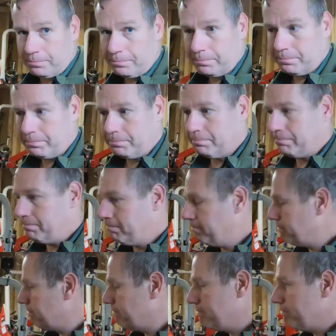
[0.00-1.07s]

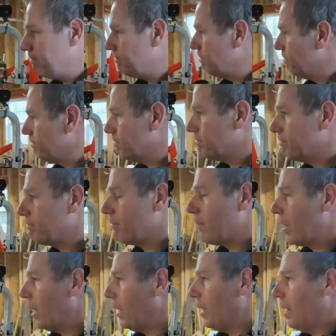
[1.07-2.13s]

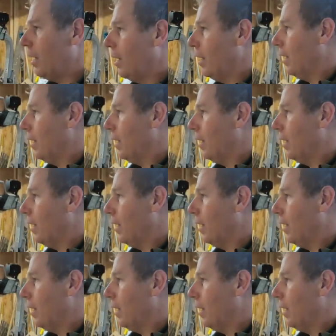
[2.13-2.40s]
Nothing is said.